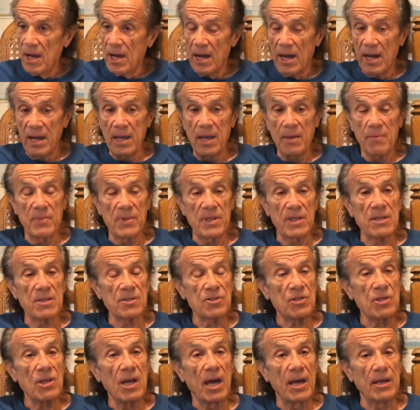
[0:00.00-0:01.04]
I am
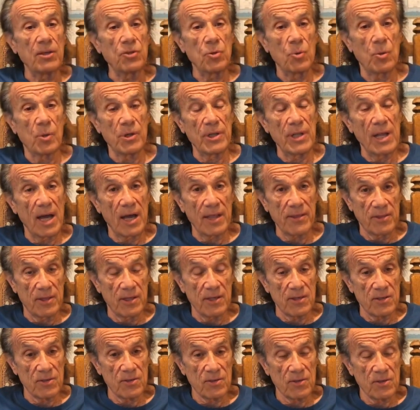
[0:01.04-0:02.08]
this, and you are not
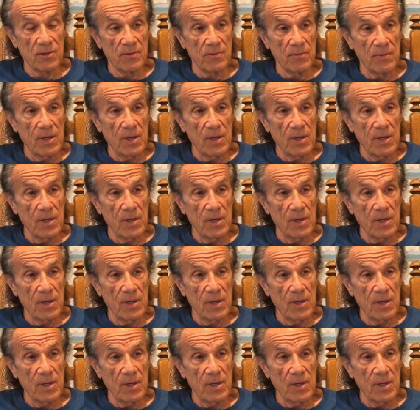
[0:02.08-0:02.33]
this.